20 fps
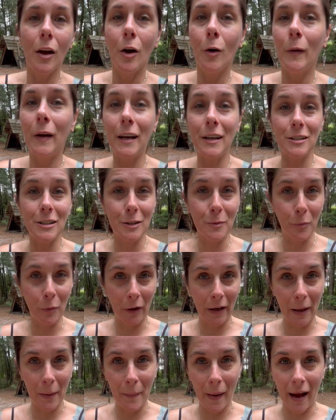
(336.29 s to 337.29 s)
We can just
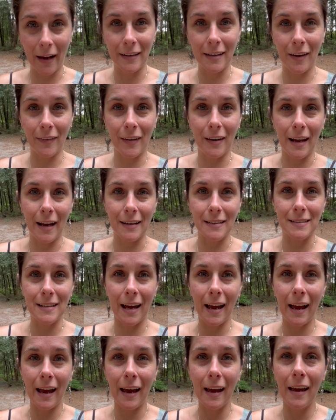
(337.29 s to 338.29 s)
bring it back down the next
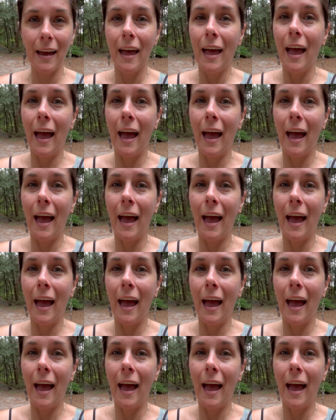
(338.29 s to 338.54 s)
day